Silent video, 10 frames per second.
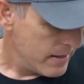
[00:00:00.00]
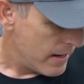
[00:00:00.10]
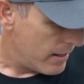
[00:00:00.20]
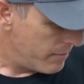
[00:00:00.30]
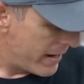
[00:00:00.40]

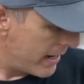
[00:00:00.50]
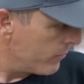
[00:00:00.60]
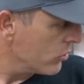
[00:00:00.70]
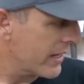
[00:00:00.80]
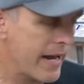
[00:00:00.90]

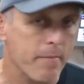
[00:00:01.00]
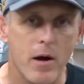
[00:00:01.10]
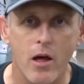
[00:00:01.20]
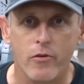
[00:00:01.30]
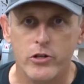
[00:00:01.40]
animals can't
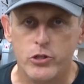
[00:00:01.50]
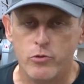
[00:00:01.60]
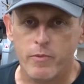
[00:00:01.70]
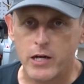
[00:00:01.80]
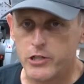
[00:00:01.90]
bother it
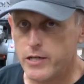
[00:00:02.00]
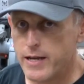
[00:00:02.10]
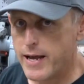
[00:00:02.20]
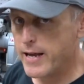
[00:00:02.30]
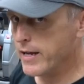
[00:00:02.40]
too
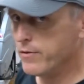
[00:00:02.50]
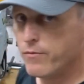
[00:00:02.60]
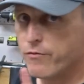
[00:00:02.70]
much. And